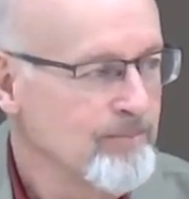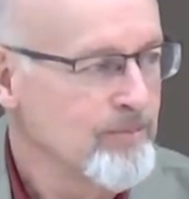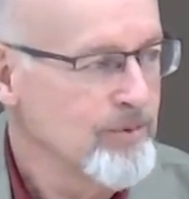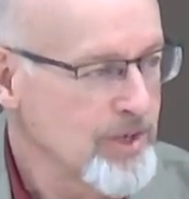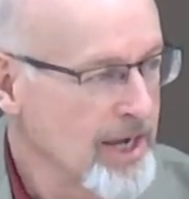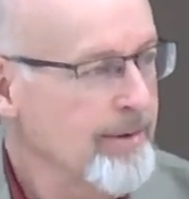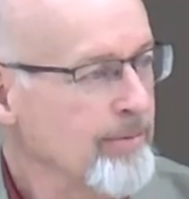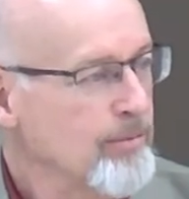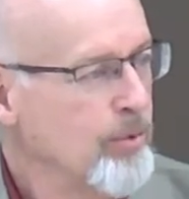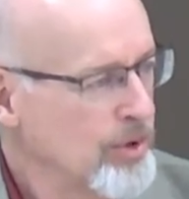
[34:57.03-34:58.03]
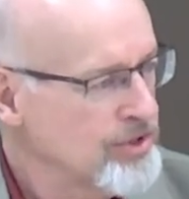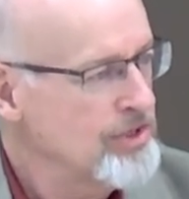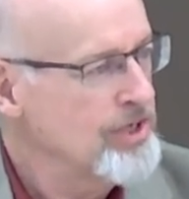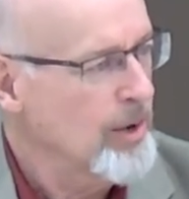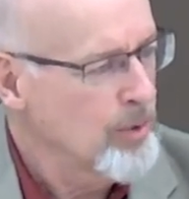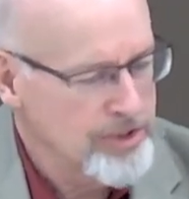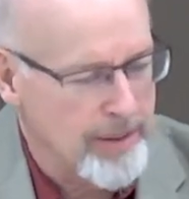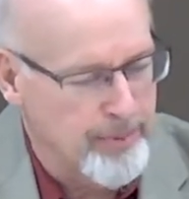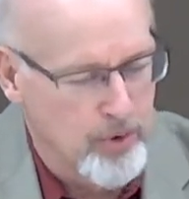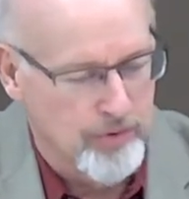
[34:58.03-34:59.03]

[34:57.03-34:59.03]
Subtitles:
Okay? What does he say? What does that prove?